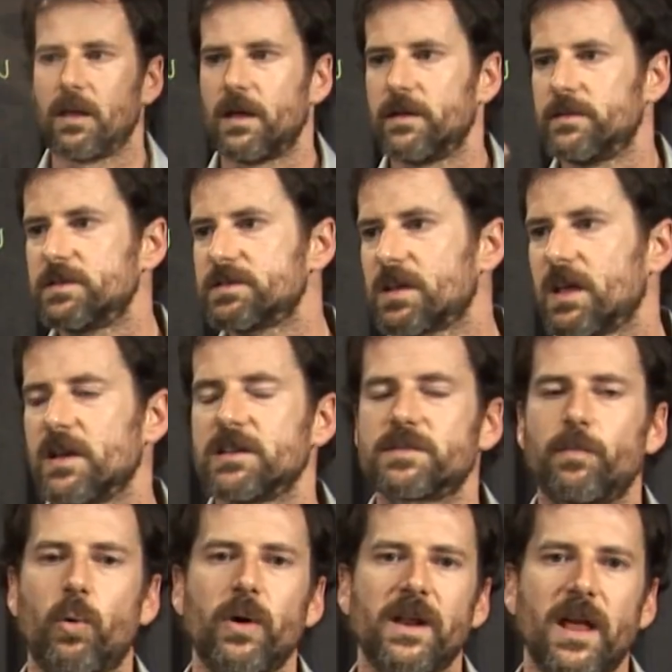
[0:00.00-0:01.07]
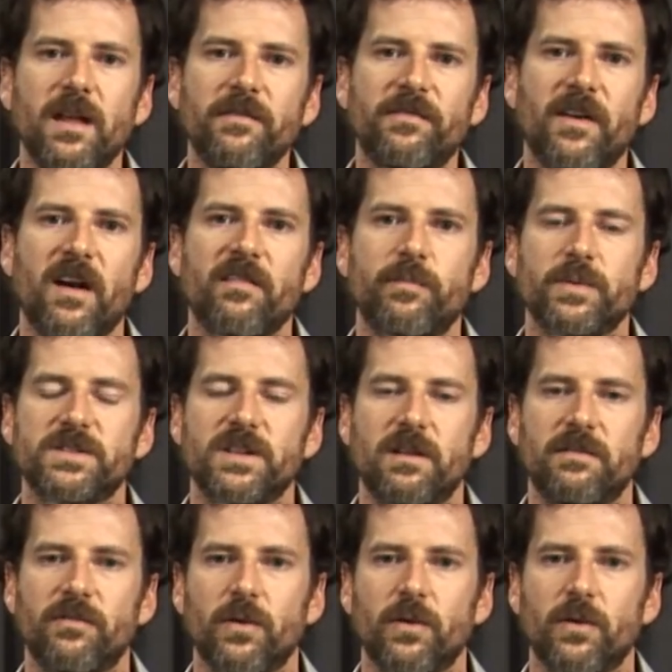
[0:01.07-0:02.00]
In this case, 0.85%